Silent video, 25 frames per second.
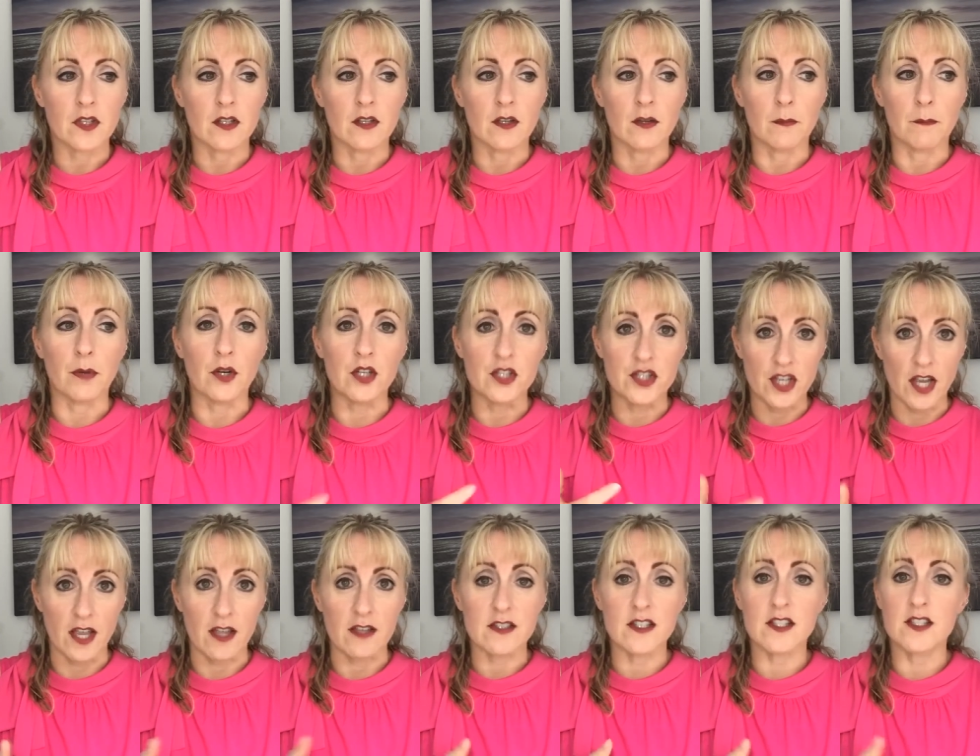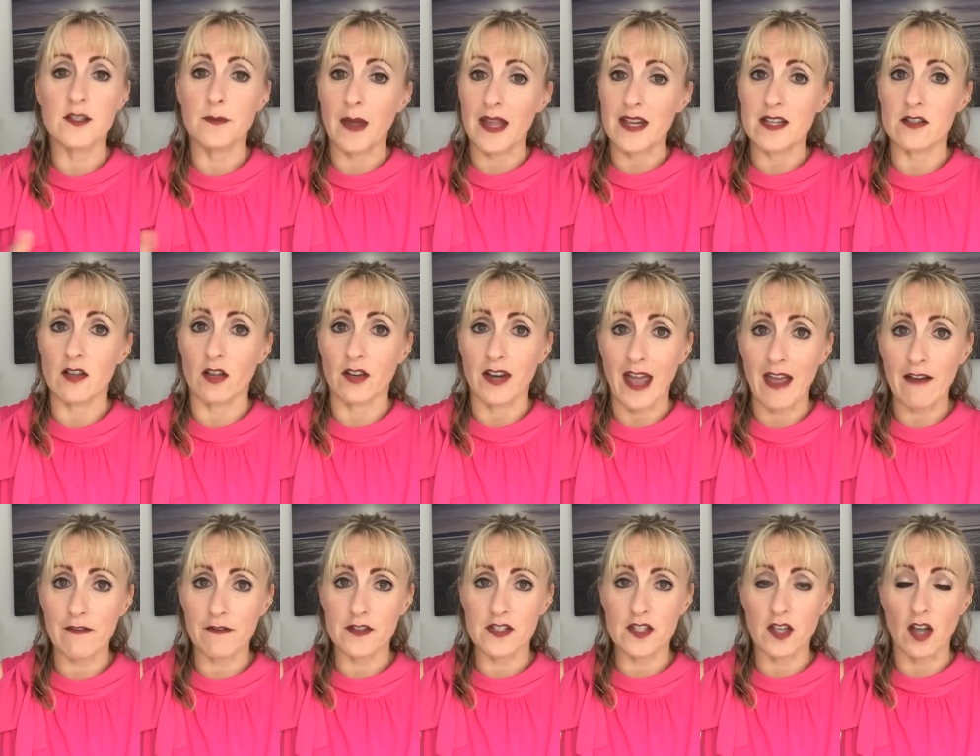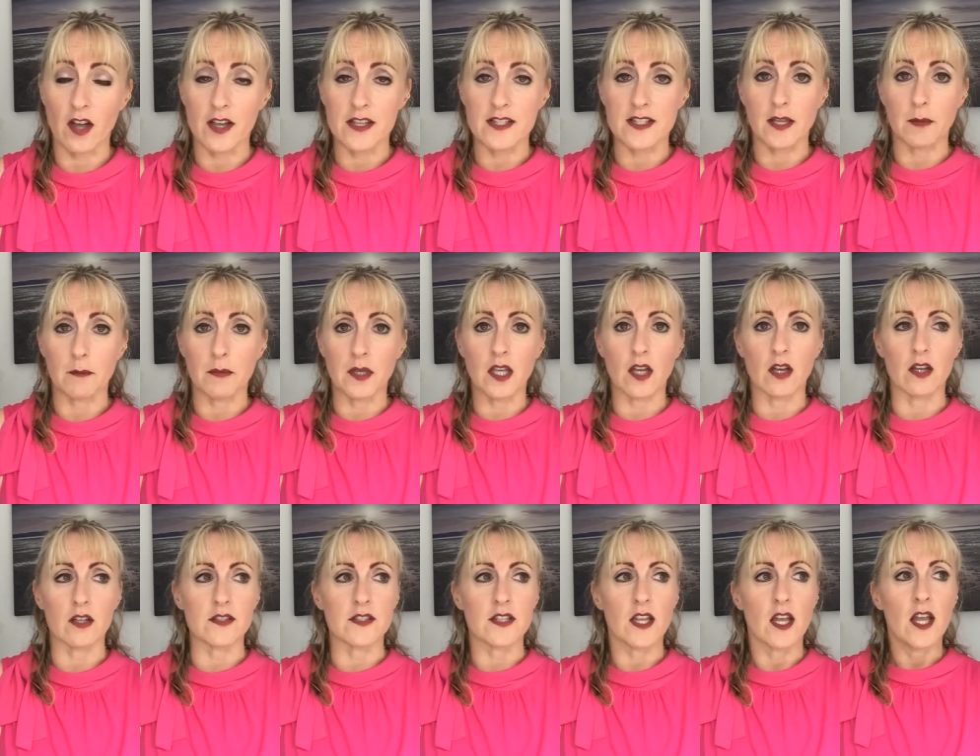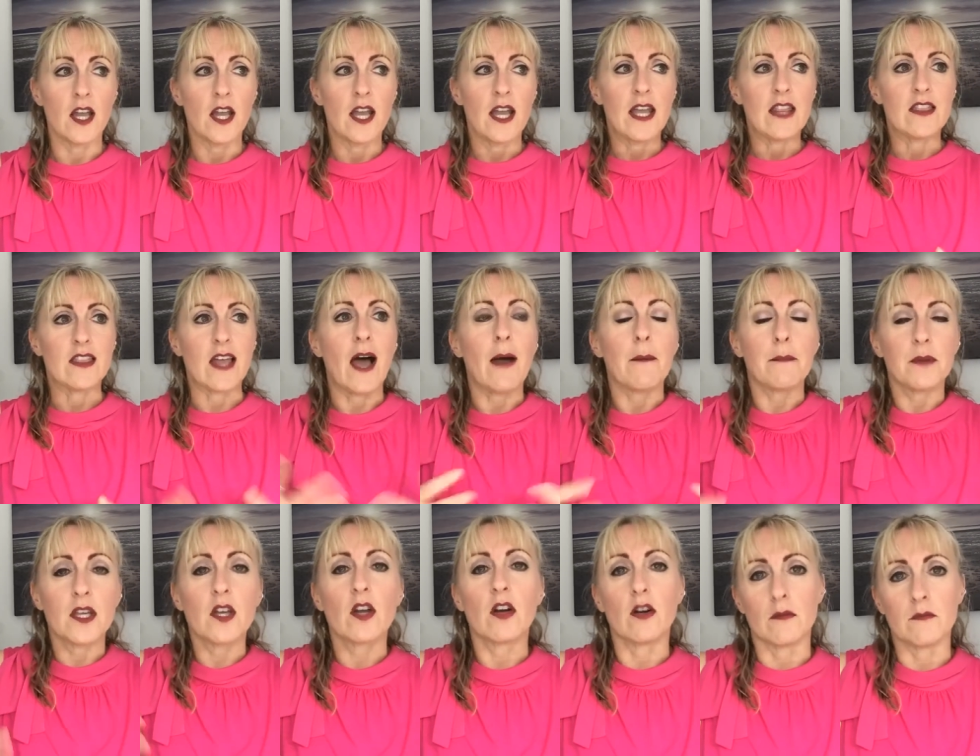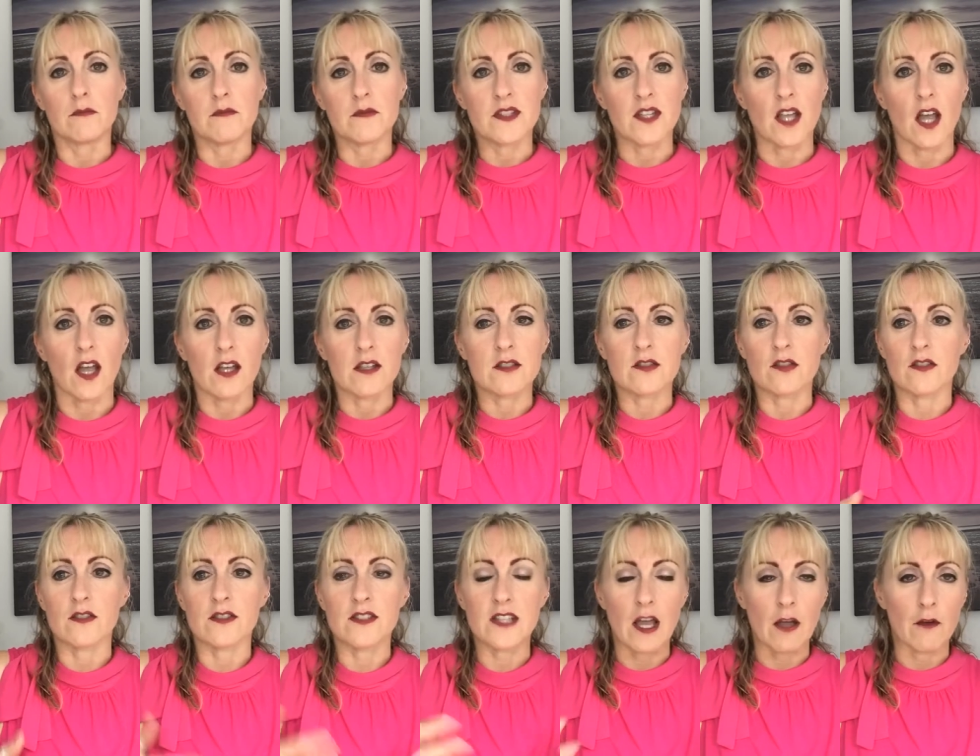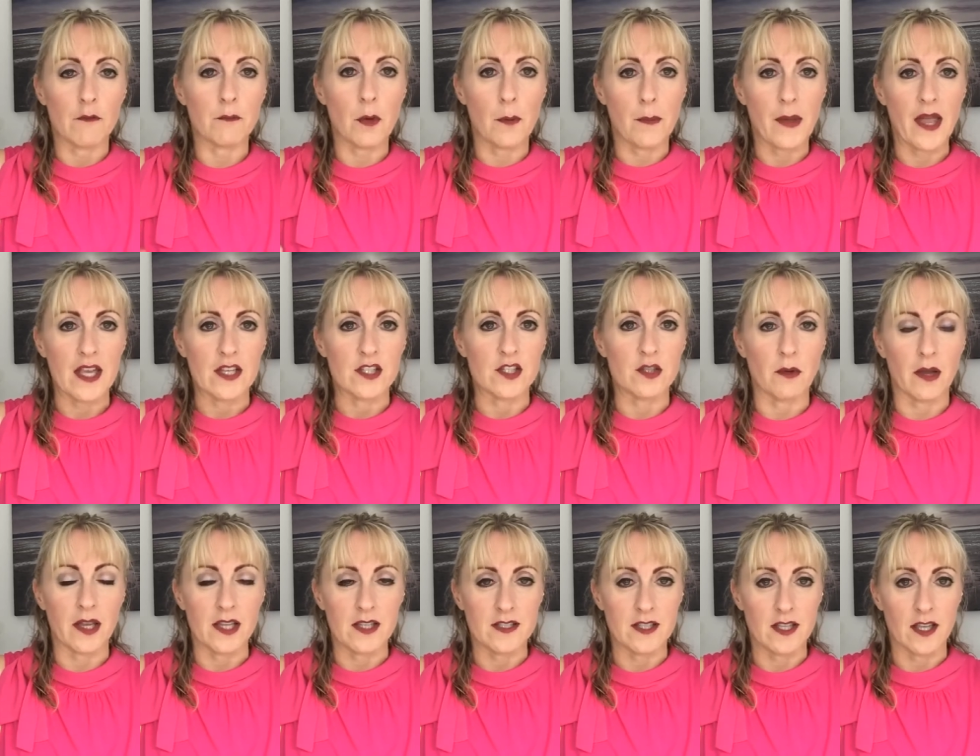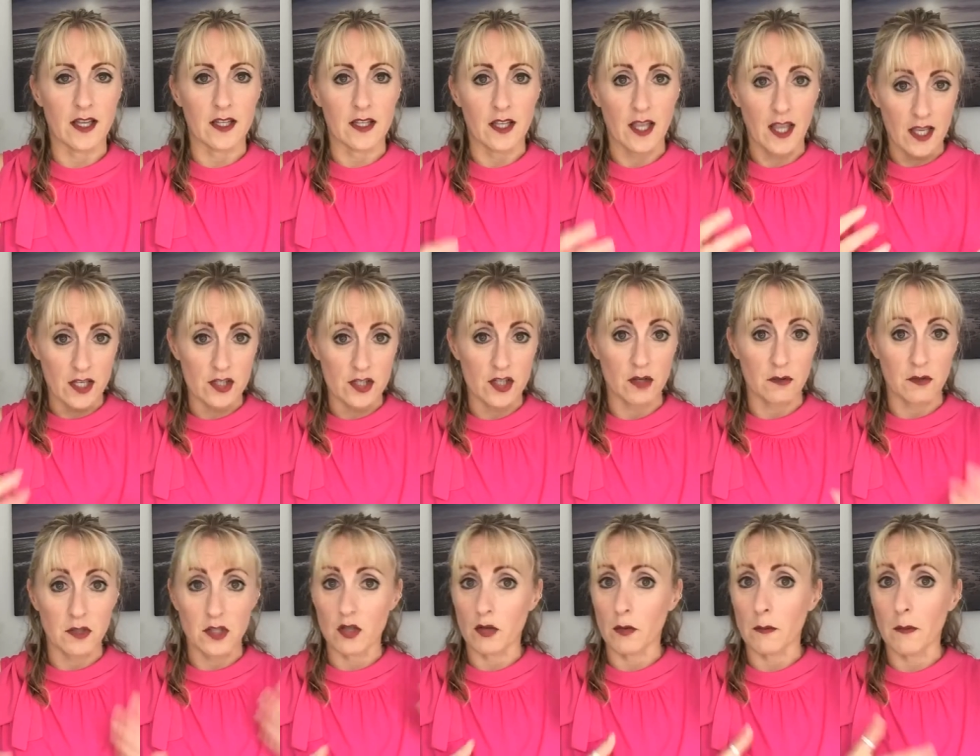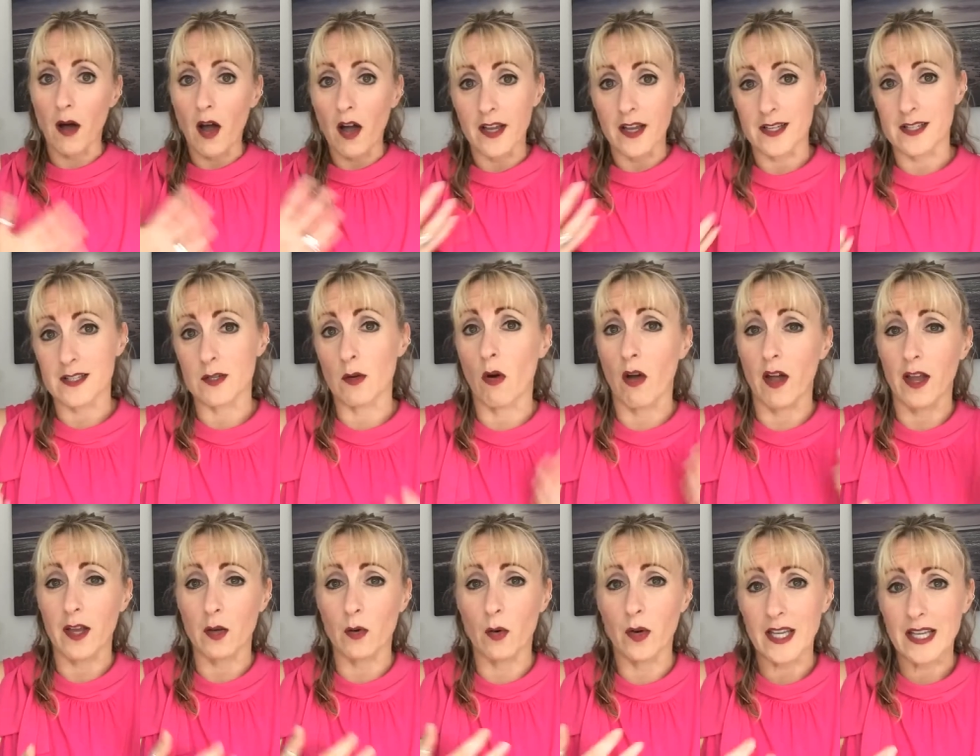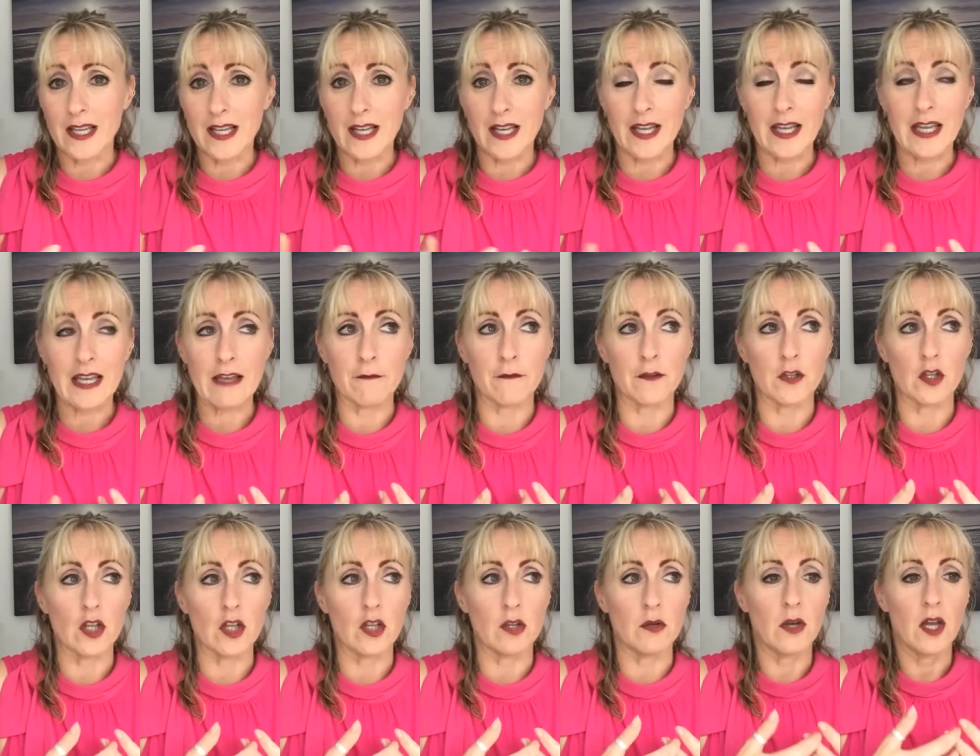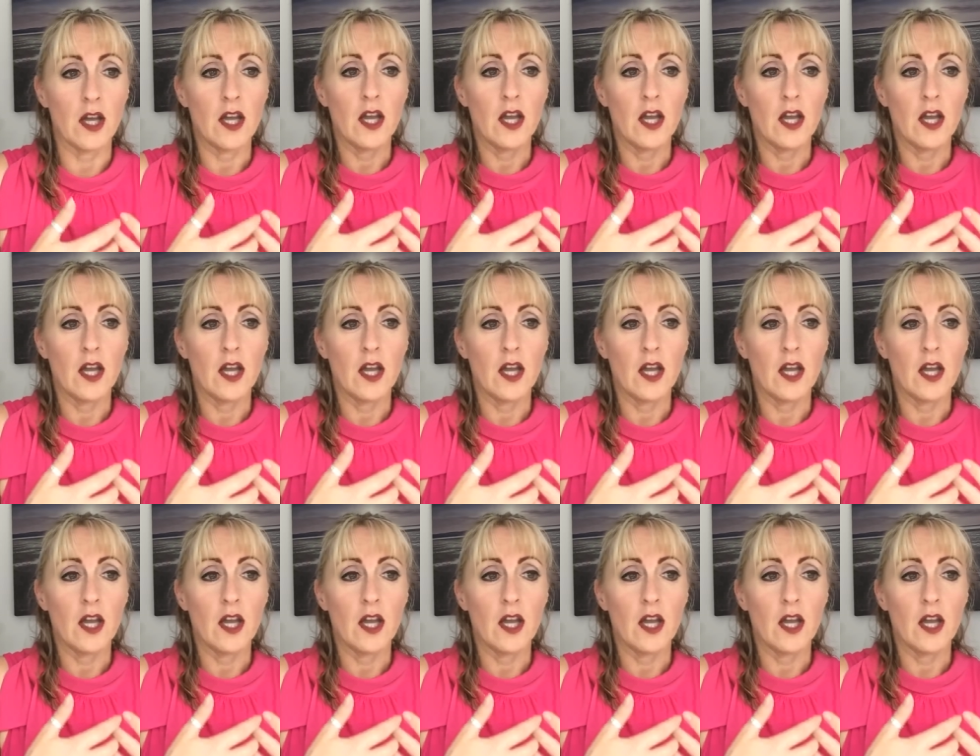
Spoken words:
budget to spend on advertising, because that becomes a sort of self-perpetuating issue in your mind quite quickly if you